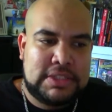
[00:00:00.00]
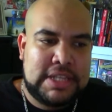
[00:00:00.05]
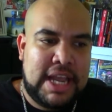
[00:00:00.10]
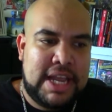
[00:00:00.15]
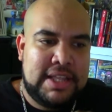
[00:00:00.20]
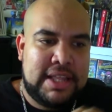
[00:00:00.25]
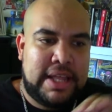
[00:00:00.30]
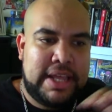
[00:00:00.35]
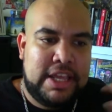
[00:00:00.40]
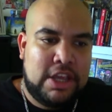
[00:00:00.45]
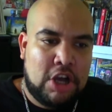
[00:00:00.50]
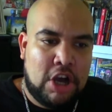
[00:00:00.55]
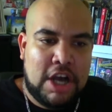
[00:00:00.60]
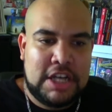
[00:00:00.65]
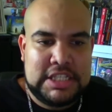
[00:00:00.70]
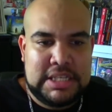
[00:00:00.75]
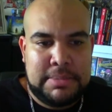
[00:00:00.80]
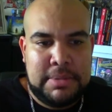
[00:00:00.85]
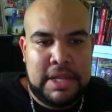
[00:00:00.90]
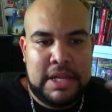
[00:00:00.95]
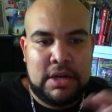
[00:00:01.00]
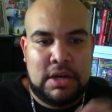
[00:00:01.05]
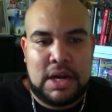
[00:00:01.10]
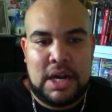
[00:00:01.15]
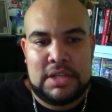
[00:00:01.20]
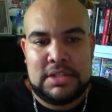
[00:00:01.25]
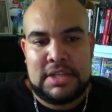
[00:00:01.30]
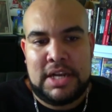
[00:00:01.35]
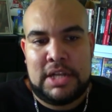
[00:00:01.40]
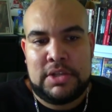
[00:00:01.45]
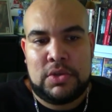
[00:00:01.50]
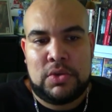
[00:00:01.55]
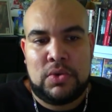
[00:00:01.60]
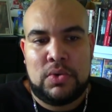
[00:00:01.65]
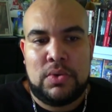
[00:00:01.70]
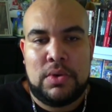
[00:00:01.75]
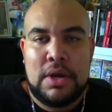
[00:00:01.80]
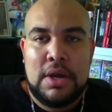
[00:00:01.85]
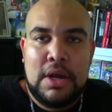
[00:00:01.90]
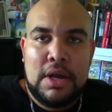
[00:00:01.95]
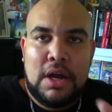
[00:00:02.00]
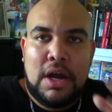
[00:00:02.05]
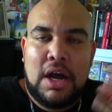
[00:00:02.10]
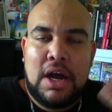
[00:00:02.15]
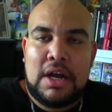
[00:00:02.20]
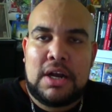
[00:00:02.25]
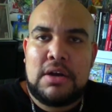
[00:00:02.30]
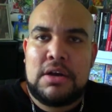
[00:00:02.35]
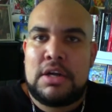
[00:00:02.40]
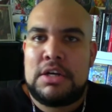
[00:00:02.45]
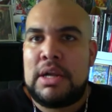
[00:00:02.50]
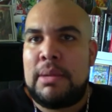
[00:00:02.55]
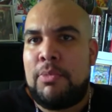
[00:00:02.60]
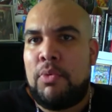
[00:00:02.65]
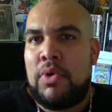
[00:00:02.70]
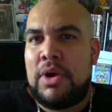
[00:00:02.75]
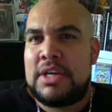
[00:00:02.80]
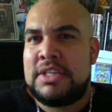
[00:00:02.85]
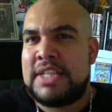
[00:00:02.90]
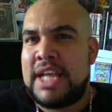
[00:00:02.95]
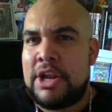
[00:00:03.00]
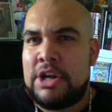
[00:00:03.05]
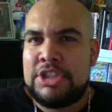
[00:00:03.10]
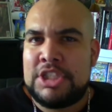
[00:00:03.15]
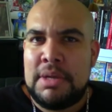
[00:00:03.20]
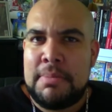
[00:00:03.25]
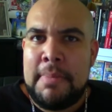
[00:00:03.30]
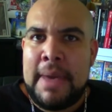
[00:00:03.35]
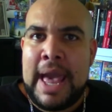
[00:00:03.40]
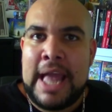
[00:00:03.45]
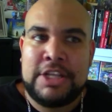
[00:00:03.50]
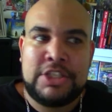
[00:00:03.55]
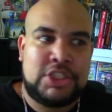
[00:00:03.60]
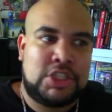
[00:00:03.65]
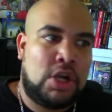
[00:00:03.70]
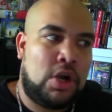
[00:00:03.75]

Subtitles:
saying that he cost him the Intercontinental number one contendership match.